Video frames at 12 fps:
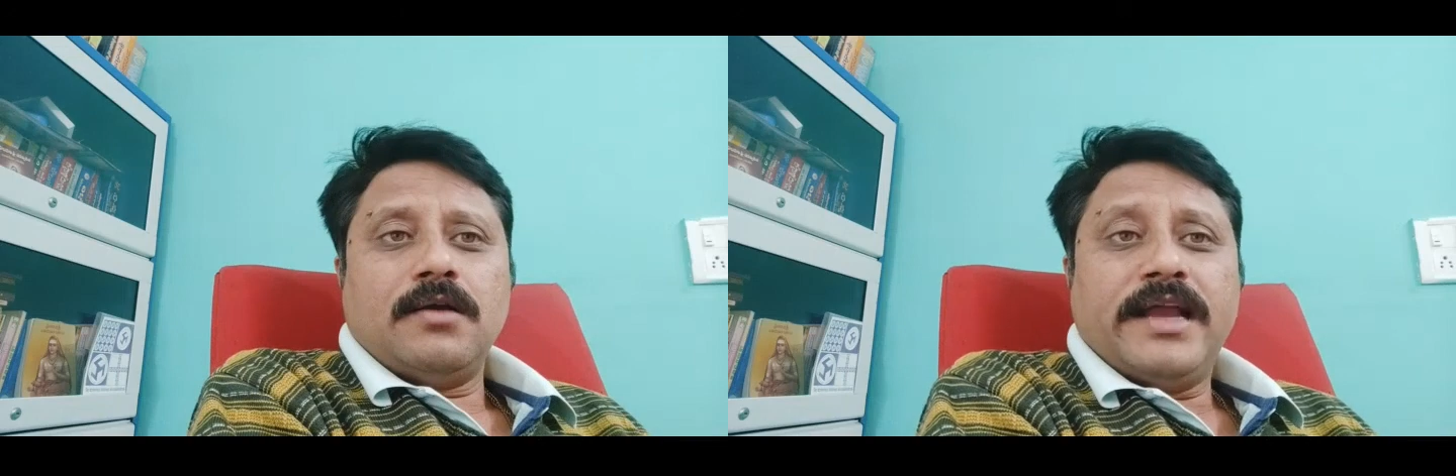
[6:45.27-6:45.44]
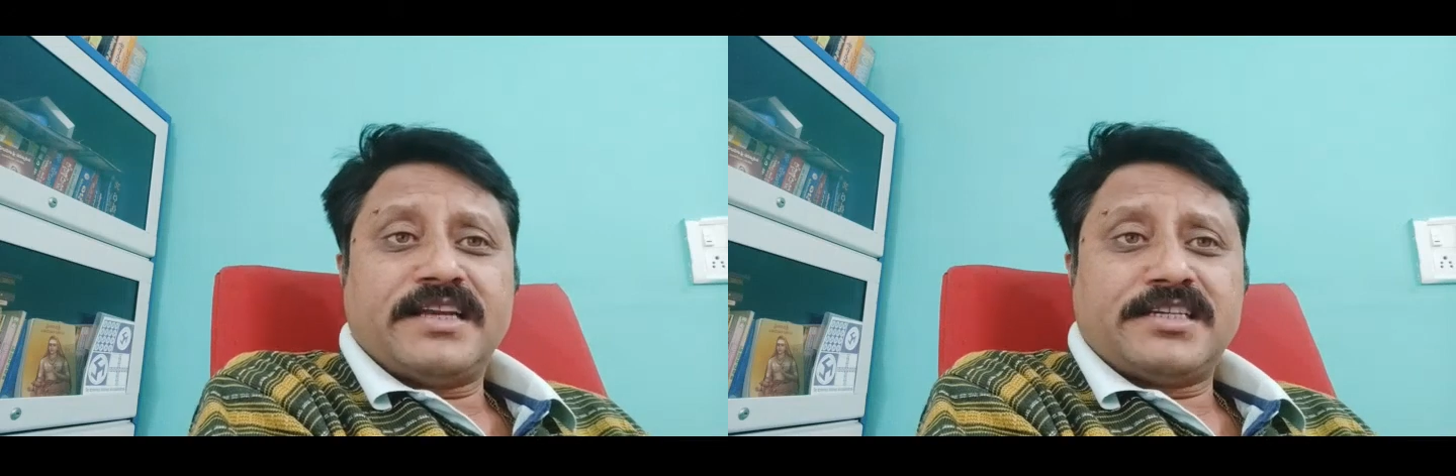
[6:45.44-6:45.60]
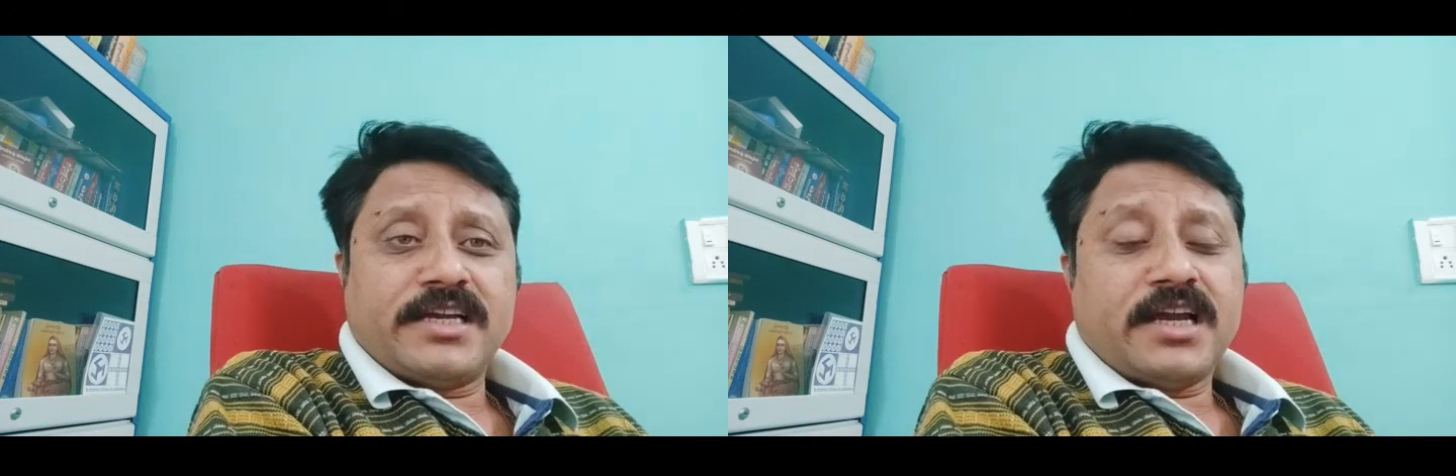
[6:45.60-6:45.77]

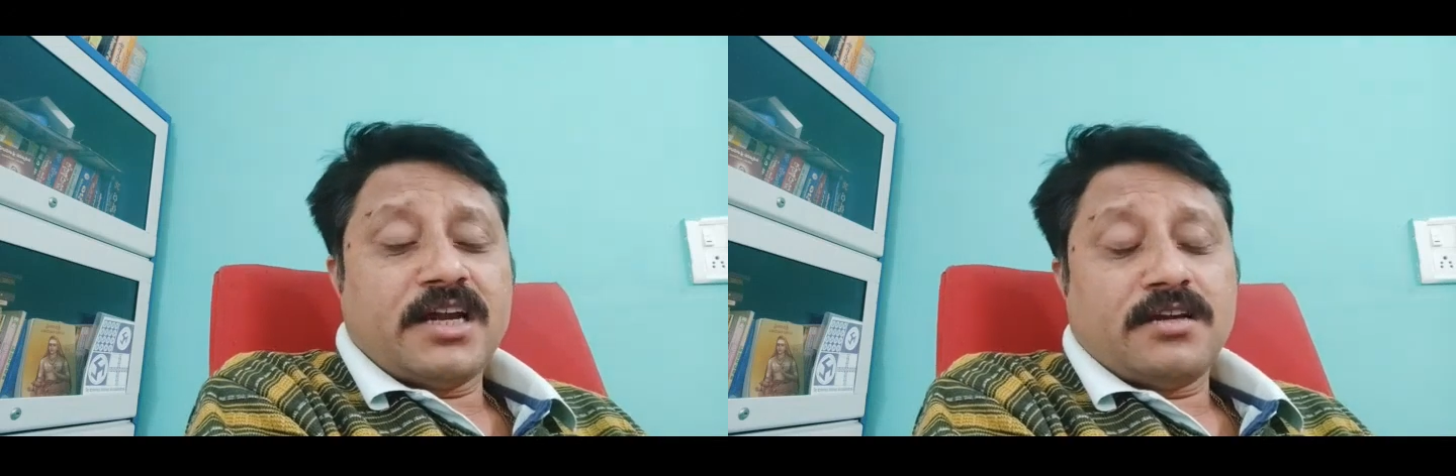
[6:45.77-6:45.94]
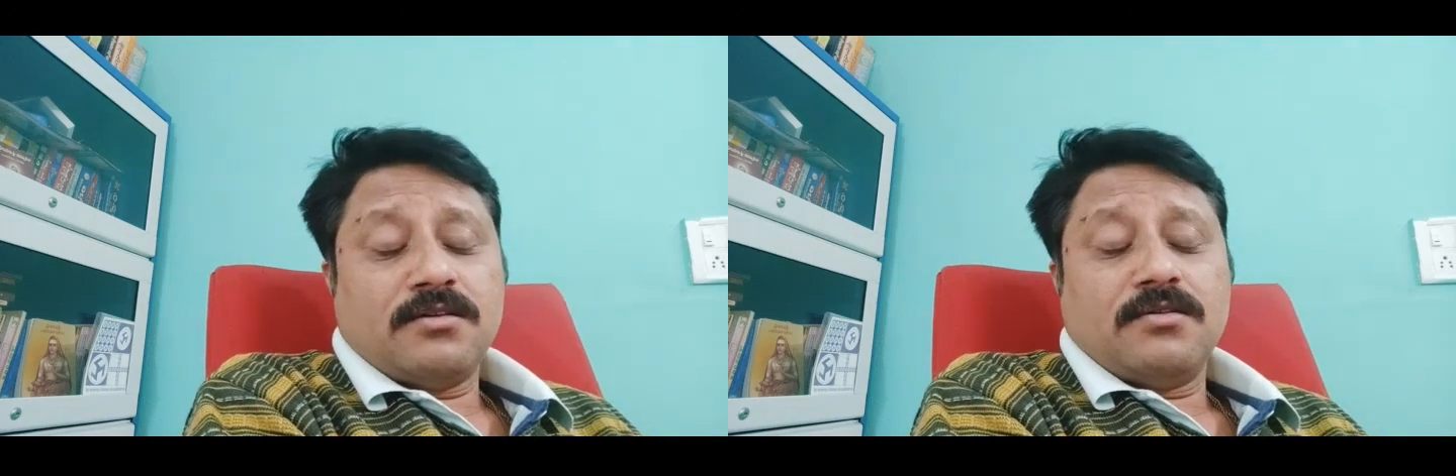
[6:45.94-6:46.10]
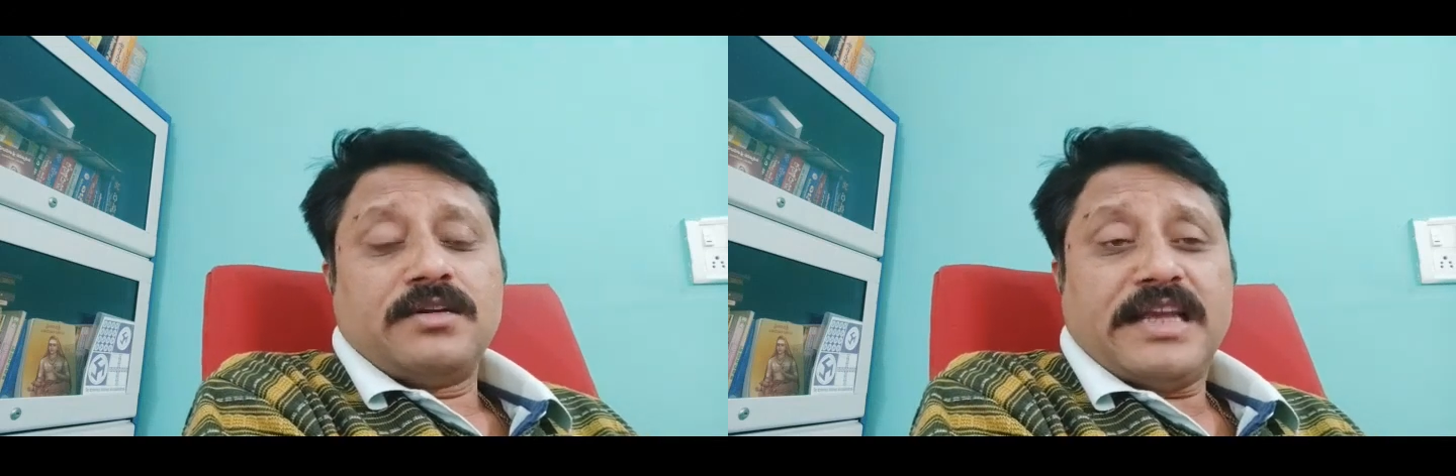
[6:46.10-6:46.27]
hectic and
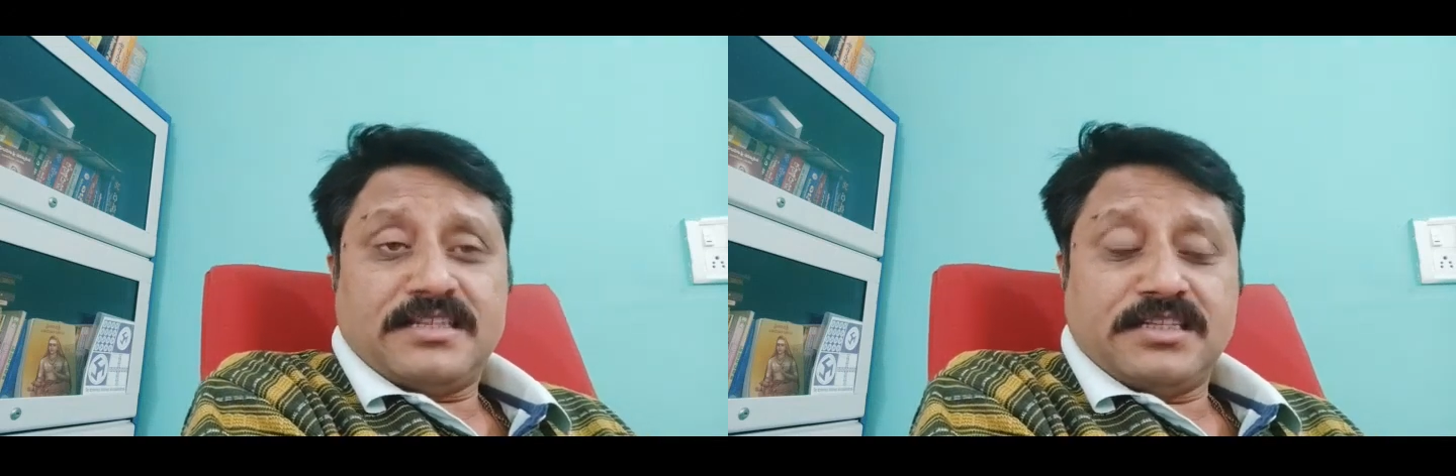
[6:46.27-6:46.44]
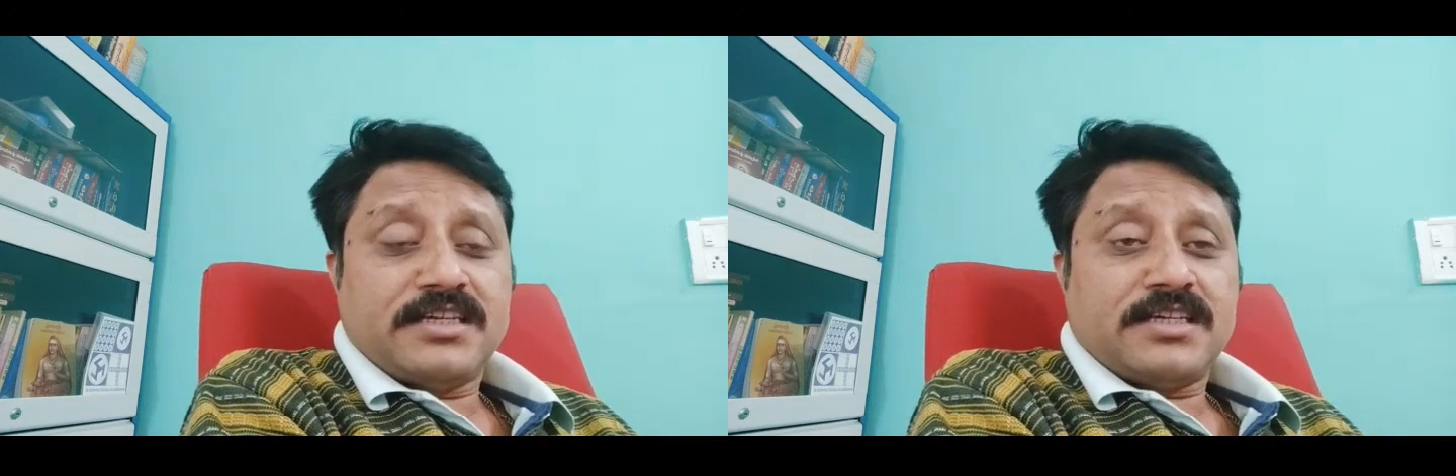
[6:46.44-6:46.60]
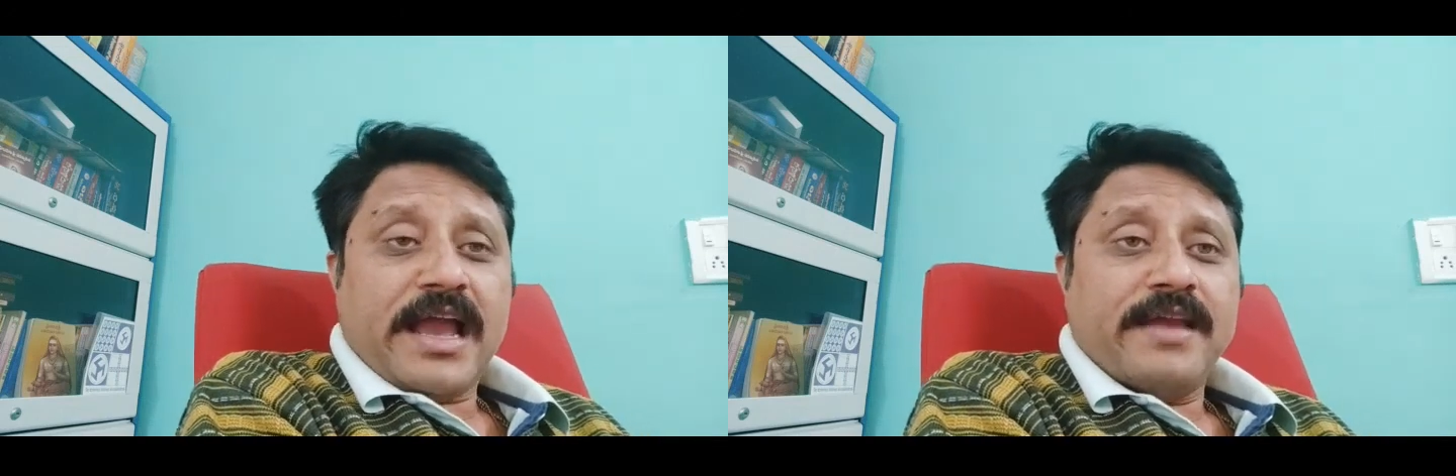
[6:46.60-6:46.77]

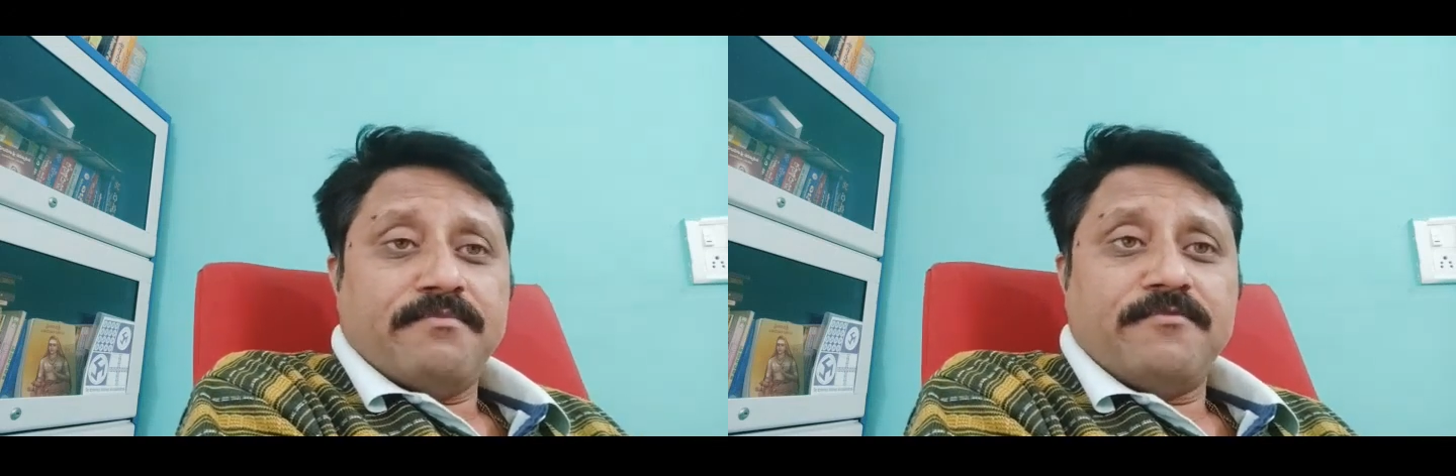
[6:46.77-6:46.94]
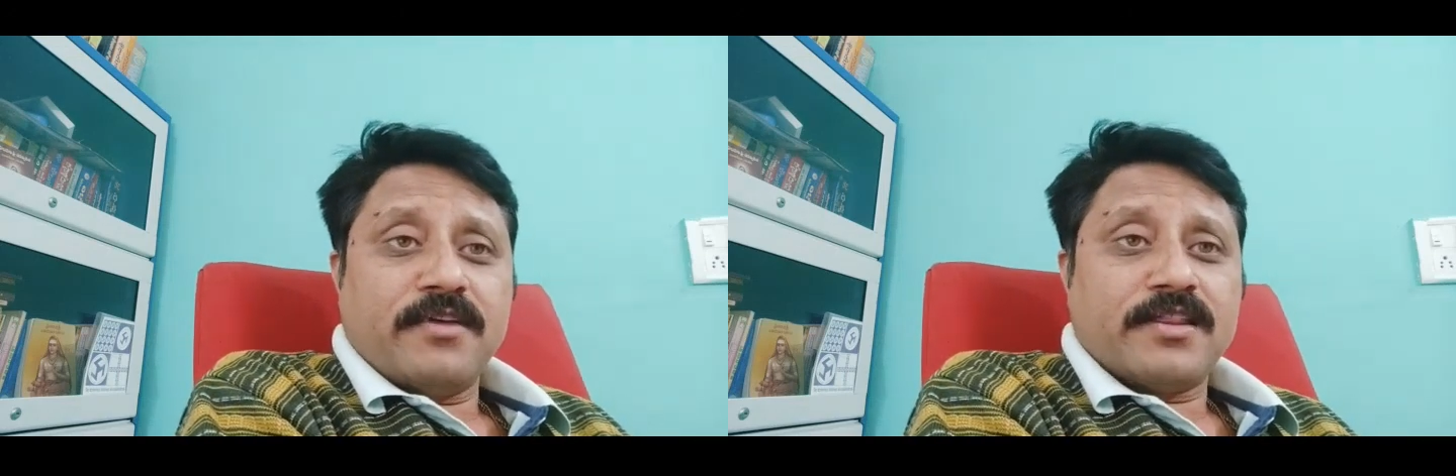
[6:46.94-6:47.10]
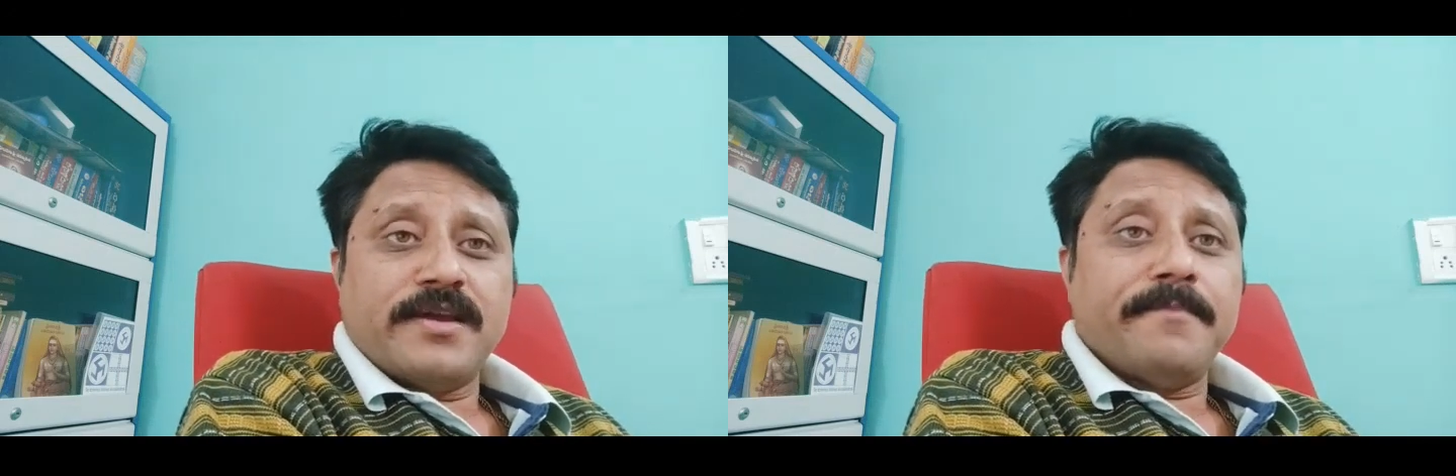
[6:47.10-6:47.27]
testing time
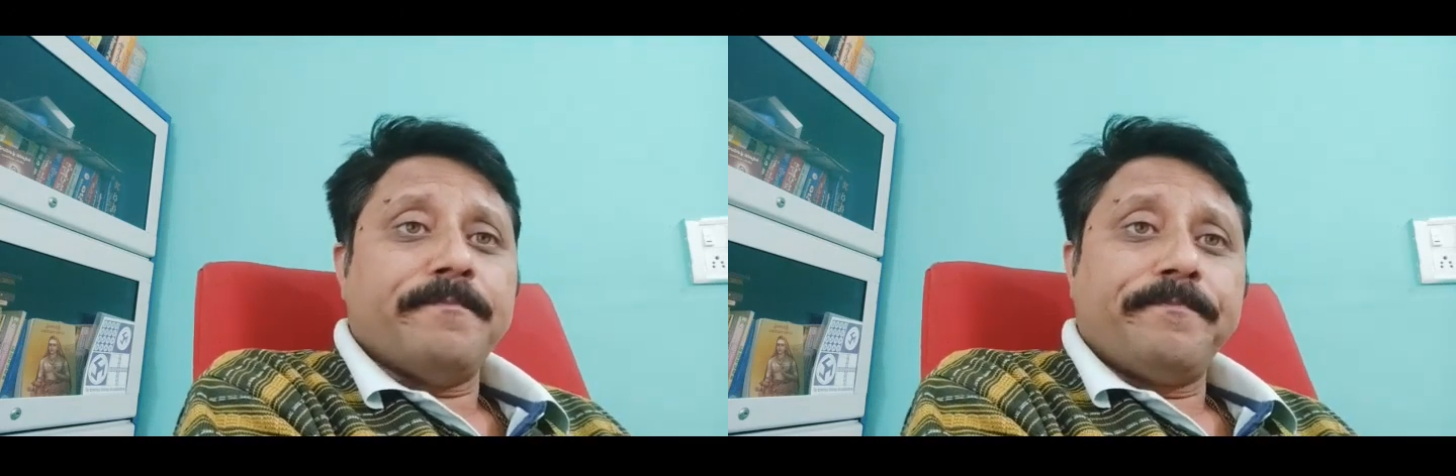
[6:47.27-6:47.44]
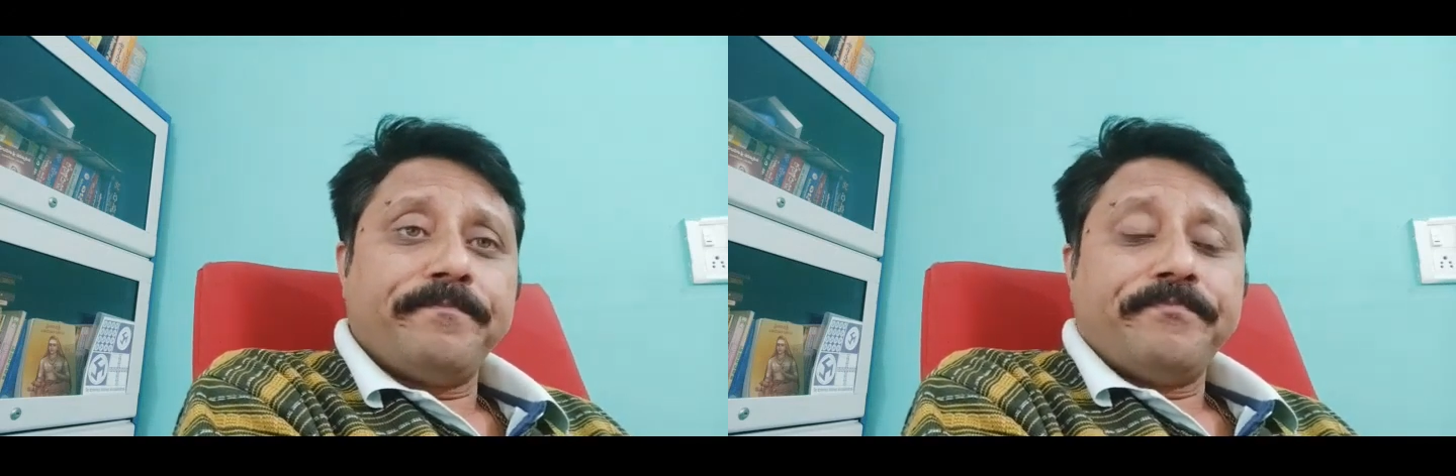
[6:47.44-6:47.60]
for them,